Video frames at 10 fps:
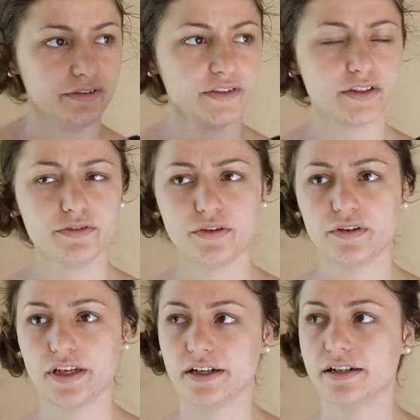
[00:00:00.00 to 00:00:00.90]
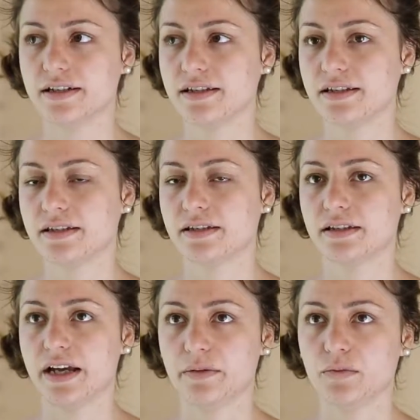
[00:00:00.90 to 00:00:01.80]
a few years,
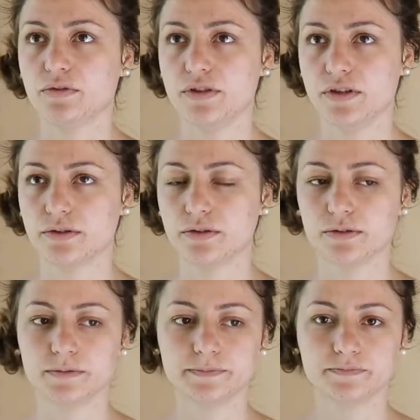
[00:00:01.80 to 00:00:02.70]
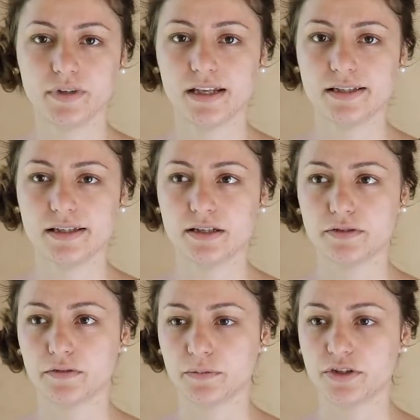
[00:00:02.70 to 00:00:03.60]
I moved to a sister
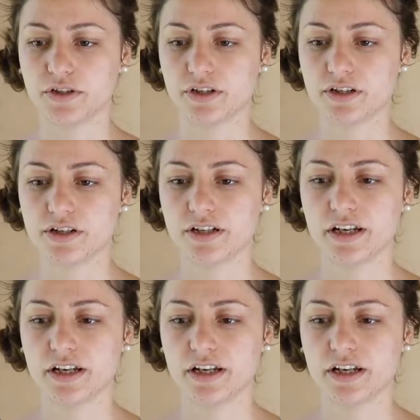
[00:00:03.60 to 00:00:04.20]
from the church.